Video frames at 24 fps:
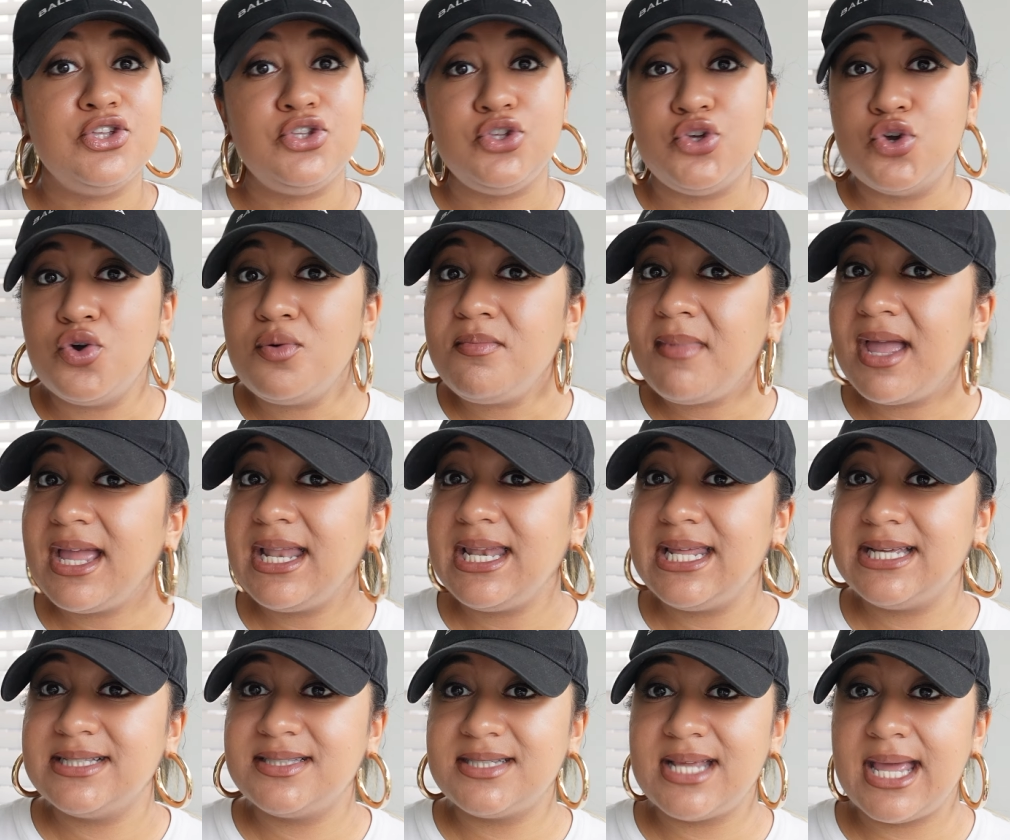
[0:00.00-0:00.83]
You may
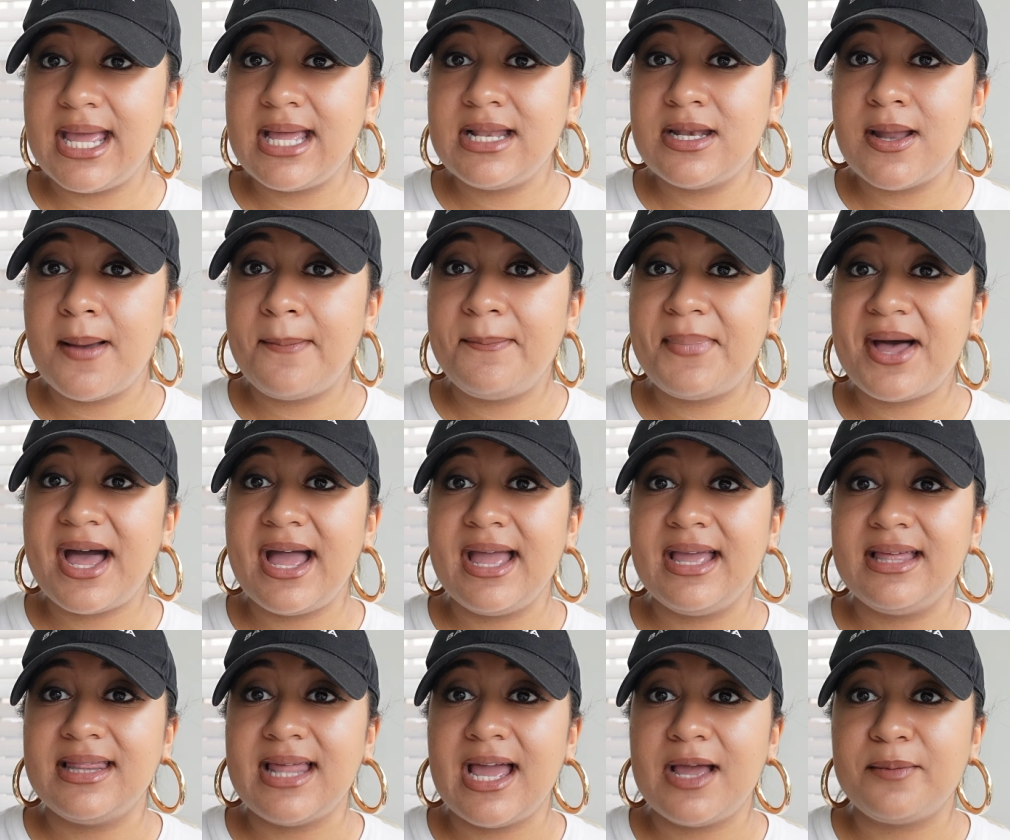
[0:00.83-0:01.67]
need to end up
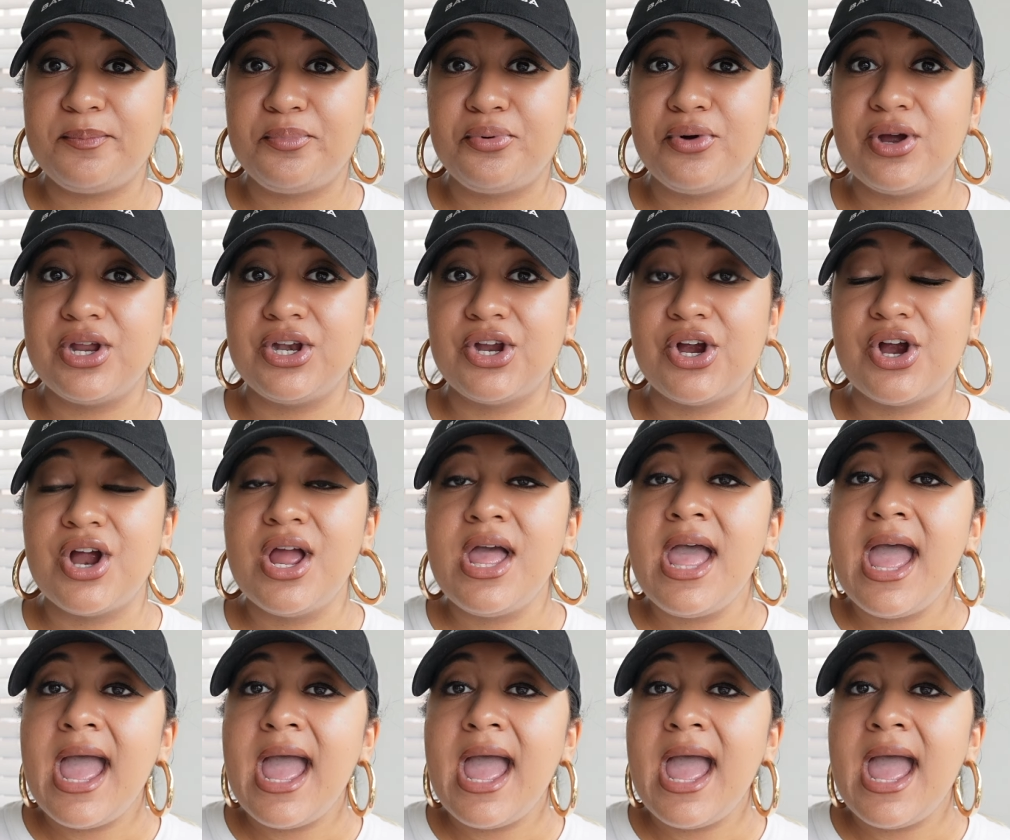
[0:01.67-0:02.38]
buying that printer